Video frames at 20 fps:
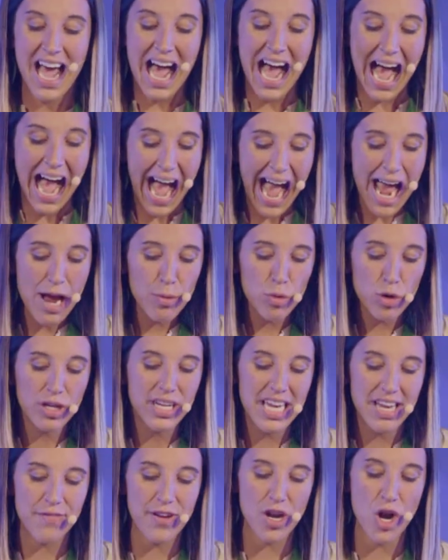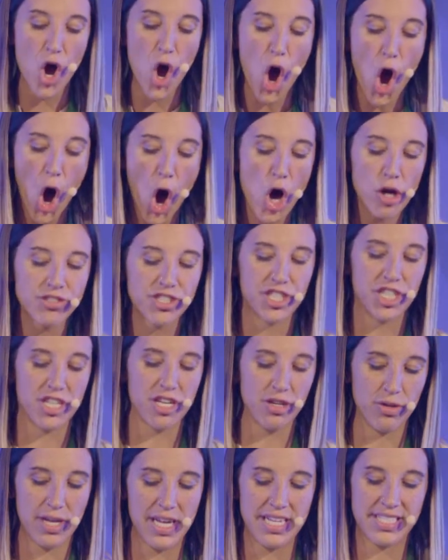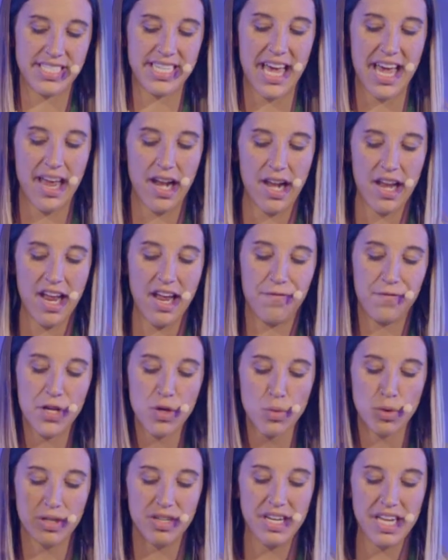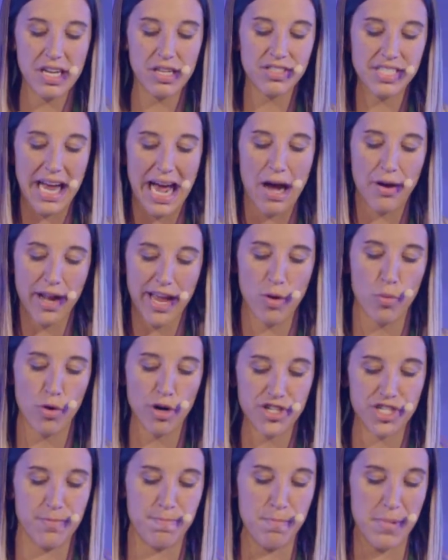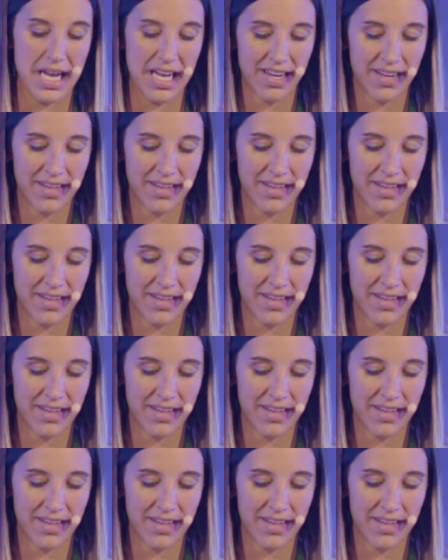I will give it all to you, he said, if you will kneel down and worship me.